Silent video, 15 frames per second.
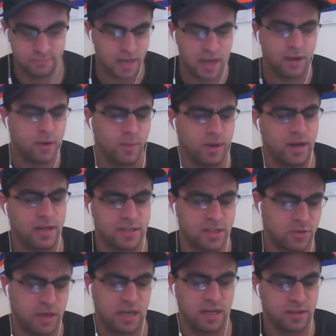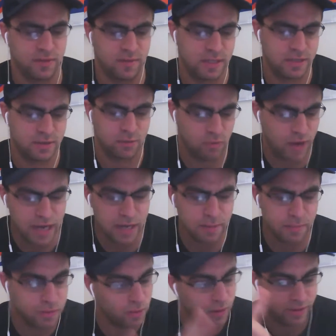I don't know why I said drainage and fence.
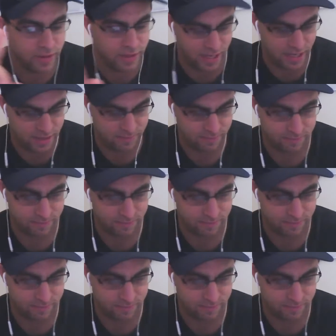Random thought of the day.